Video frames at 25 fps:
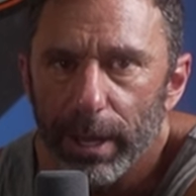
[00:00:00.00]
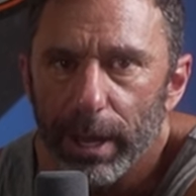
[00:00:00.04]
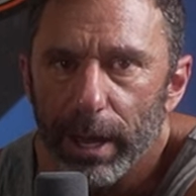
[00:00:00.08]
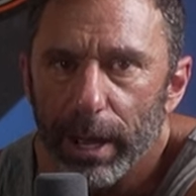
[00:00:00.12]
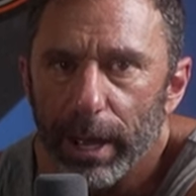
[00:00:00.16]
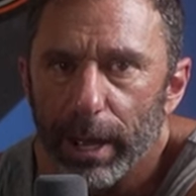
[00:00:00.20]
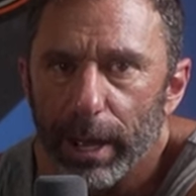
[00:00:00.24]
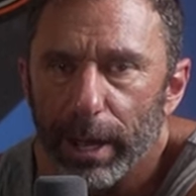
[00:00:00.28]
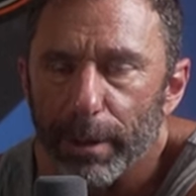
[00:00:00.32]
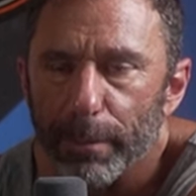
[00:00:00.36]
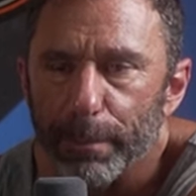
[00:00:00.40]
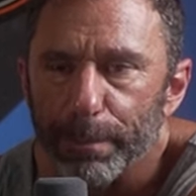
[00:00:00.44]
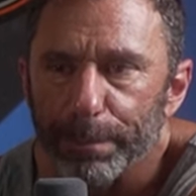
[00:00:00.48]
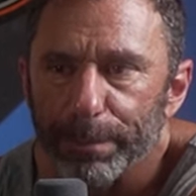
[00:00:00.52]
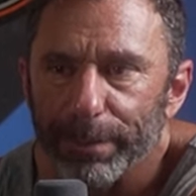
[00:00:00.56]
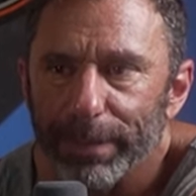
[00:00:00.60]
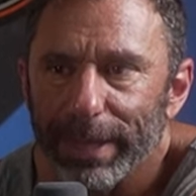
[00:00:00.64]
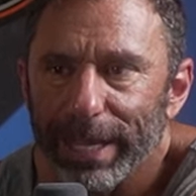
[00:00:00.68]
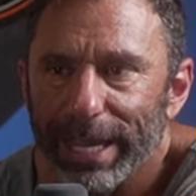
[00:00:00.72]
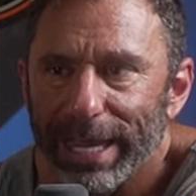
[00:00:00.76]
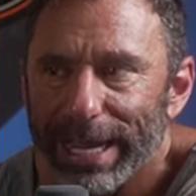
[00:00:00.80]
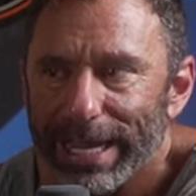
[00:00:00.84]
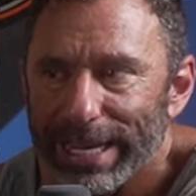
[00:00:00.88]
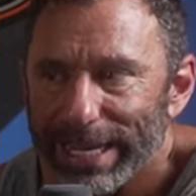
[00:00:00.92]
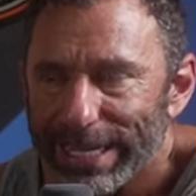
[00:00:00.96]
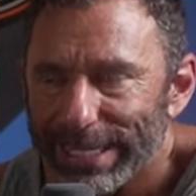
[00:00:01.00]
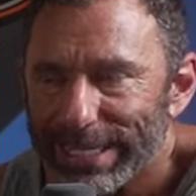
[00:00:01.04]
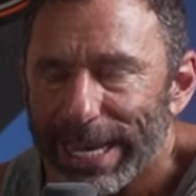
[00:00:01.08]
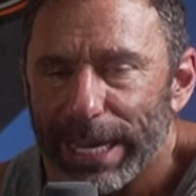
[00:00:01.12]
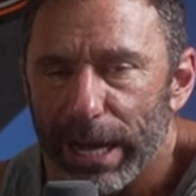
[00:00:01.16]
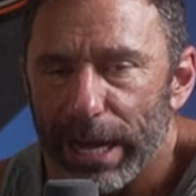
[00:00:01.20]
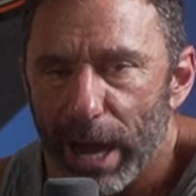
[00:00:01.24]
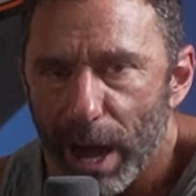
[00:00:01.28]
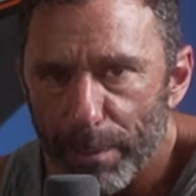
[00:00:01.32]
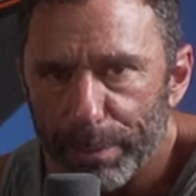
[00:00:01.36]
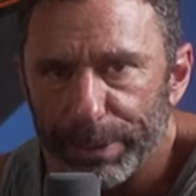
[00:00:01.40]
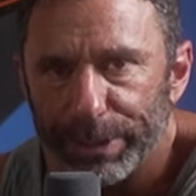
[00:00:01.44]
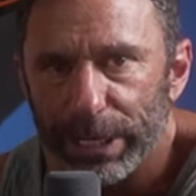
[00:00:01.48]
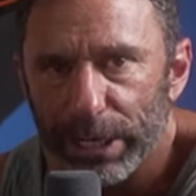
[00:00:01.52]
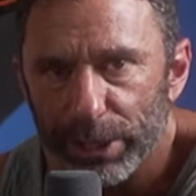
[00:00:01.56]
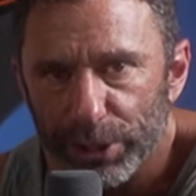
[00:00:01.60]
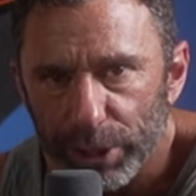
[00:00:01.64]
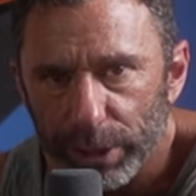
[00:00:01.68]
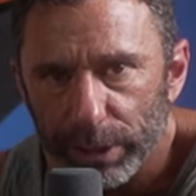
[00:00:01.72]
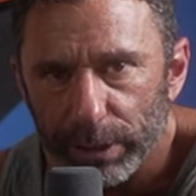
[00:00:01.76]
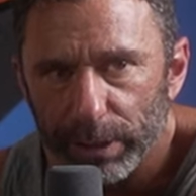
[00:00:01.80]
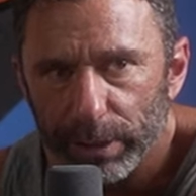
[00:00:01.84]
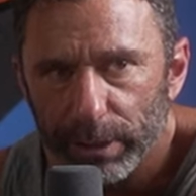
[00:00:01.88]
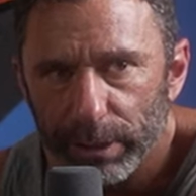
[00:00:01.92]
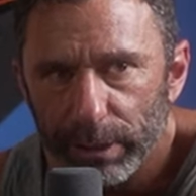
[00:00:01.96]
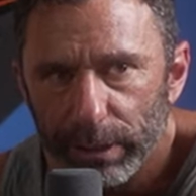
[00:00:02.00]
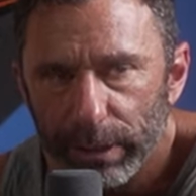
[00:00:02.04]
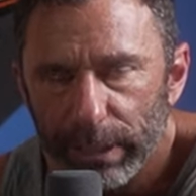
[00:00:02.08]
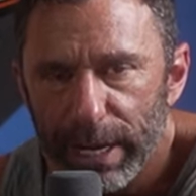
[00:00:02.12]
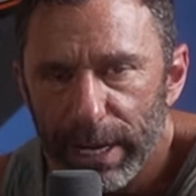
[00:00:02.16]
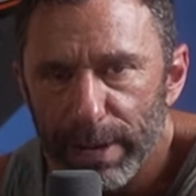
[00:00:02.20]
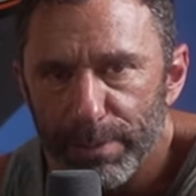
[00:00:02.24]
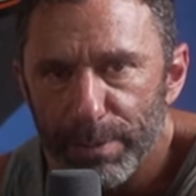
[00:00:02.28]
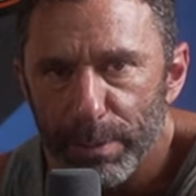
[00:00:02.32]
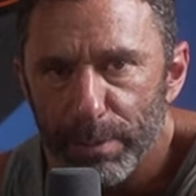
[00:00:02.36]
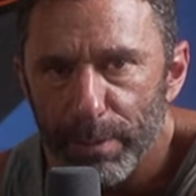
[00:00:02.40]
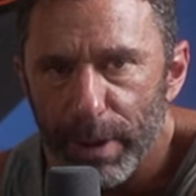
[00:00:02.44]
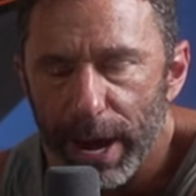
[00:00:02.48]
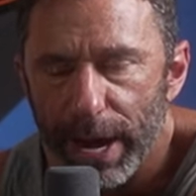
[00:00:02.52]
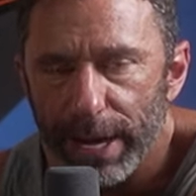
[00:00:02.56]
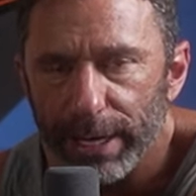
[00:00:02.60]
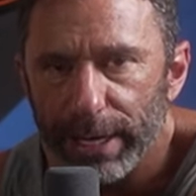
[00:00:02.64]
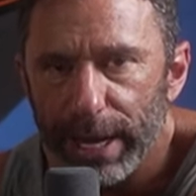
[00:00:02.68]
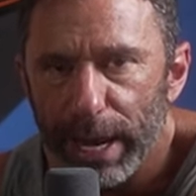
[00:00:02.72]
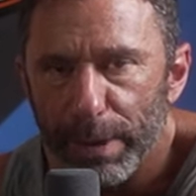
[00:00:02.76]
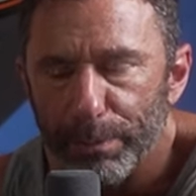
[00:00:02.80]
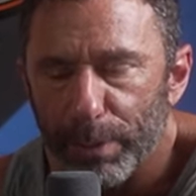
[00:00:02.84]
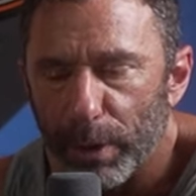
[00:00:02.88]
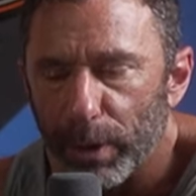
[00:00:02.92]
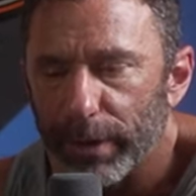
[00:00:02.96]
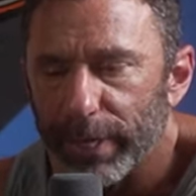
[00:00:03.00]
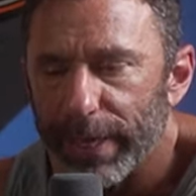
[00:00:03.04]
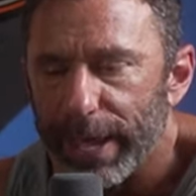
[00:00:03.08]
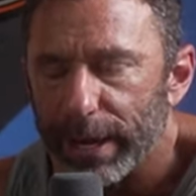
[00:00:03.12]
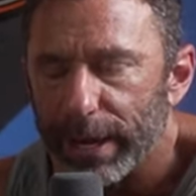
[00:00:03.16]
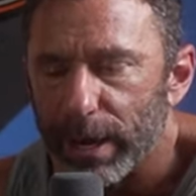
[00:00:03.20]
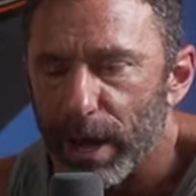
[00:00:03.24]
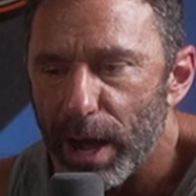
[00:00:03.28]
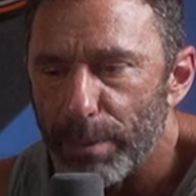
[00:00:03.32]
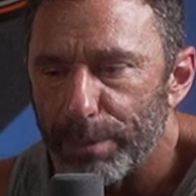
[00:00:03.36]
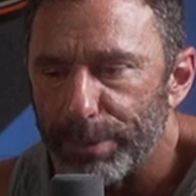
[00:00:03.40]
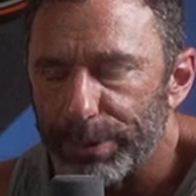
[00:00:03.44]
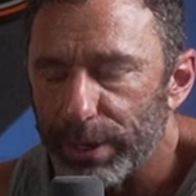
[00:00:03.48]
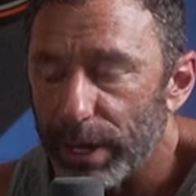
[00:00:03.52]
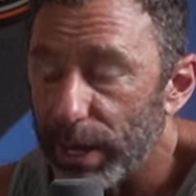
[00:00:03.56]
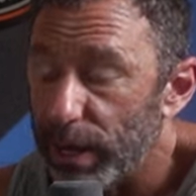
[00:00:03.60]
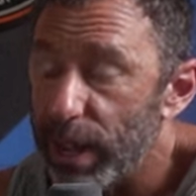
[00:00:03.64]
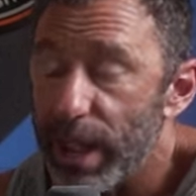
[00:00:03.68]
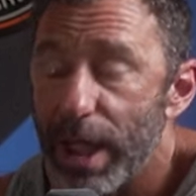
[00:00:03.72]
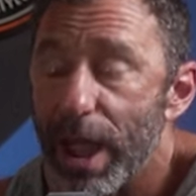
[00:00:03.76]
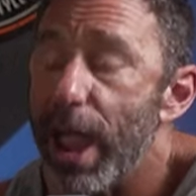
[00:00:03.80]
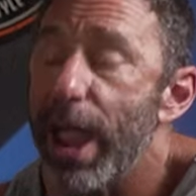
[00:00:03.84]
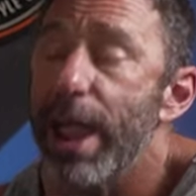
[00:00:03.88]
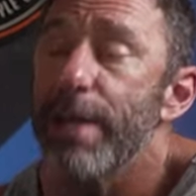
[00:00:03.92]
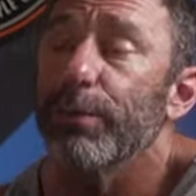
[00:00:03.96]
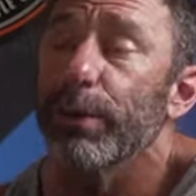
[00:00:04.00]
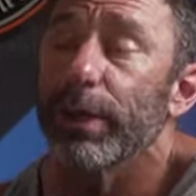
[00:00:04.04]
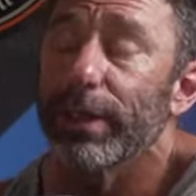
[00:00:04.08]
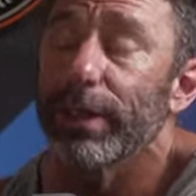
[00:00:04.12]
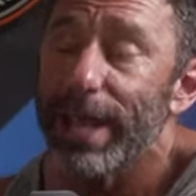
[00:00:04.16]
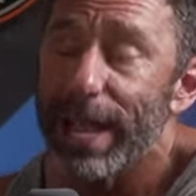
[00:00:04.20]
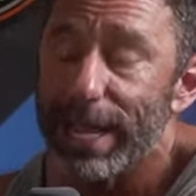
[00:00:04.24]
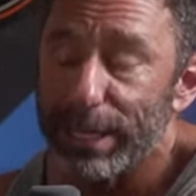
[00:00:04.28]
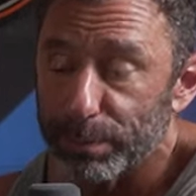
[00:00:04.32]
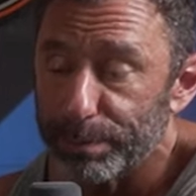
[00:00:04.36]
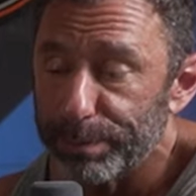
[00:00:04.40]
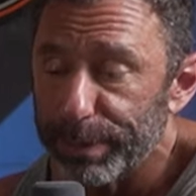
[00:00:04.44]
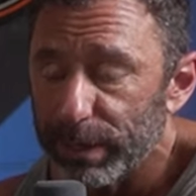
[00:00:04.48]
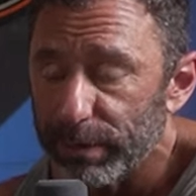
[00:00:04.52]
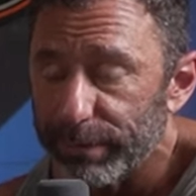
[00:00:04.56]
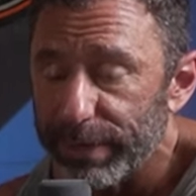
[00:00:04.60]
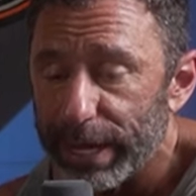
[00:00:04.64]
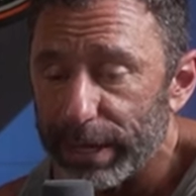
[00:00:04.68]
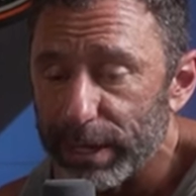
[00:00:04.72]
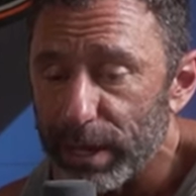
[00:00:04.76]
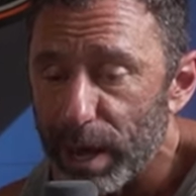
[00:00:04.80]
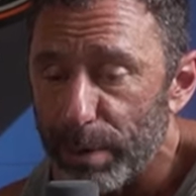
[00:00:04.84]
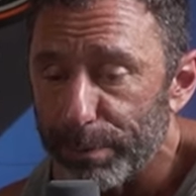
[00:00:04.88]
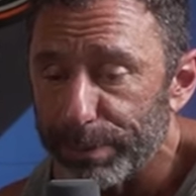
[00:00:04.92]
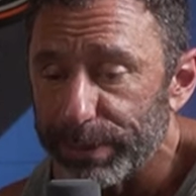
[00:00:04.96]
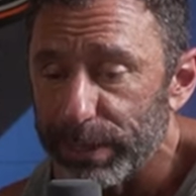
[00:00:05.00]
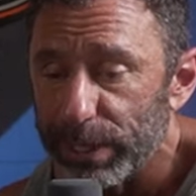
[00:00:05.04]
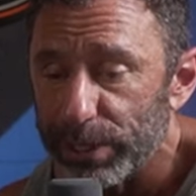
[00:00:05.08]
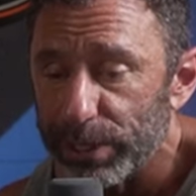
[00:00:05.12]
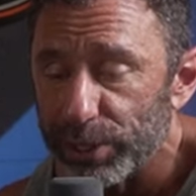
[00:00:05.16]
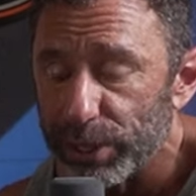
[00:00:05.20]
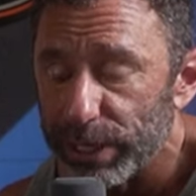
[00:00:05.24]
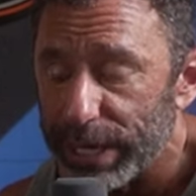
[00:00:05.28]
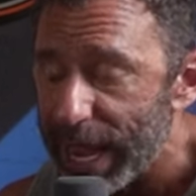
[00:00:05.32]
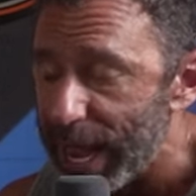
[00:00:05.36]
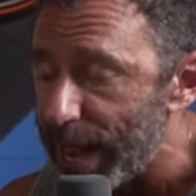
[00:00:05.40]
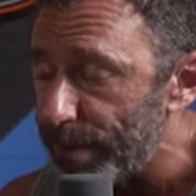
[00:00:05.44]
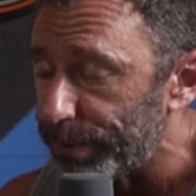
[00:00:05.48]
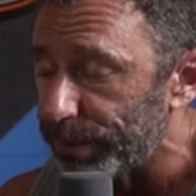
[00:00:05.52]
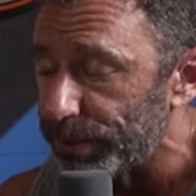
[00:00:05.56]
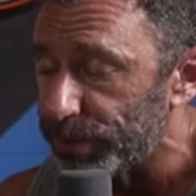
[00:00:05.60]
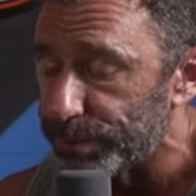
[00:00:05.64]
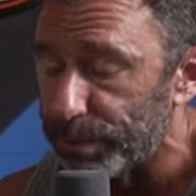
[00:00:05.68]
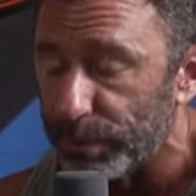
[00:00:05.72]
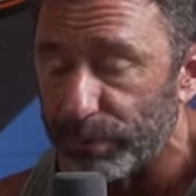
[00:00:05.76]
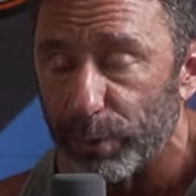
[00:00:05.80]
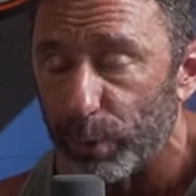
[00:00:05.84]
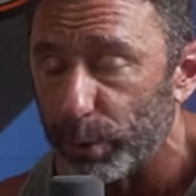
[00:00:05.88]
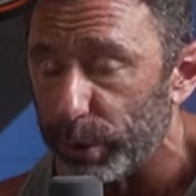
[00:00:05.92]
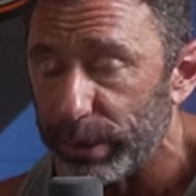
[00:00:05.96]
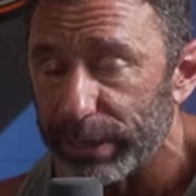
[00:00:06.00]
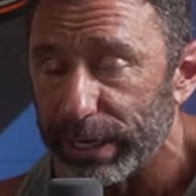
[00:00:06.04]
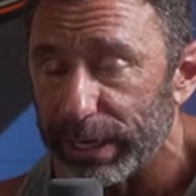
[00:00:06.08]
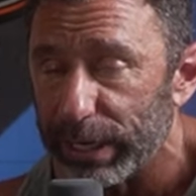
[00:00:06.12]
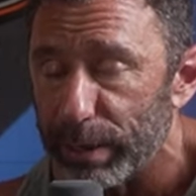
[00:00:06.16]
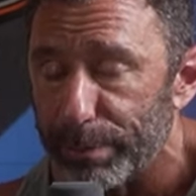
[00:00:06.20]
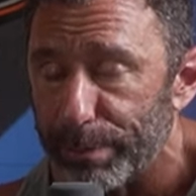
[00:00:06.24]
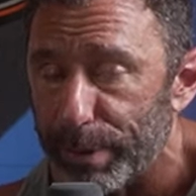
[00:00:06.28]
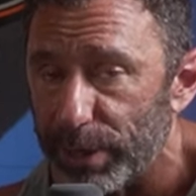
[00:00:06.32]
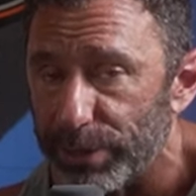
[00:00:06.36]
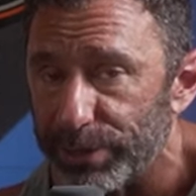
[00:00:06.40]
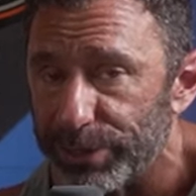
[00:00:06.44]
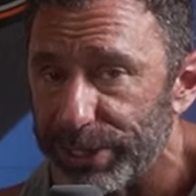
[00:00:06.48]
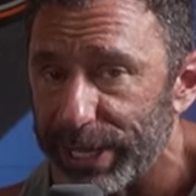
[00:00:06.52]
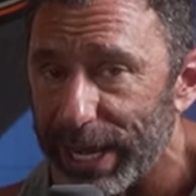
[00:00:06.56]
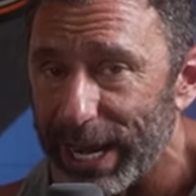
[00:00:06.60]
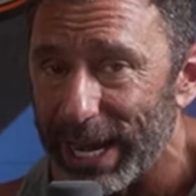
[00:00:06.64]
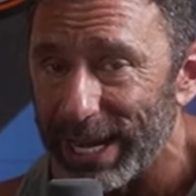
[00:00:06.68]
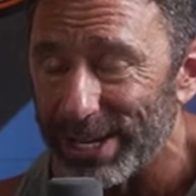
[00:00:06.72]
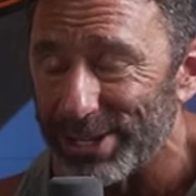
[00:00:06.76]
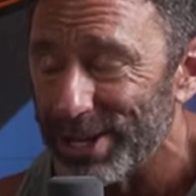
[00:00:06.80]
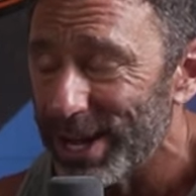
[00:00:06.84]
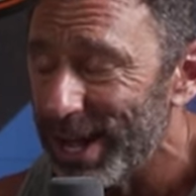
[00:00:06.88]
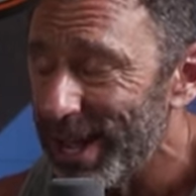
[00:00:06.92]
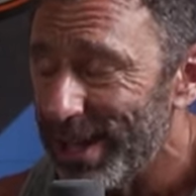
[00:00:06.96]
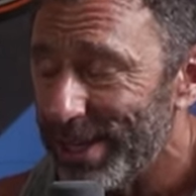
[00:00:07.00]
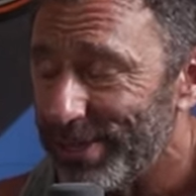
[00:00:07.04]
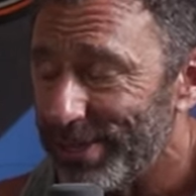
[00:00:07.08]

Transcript: Um, it is a competition keep in mind. And part of that comp, uh, every last bit of that competition happens before you get up on stage.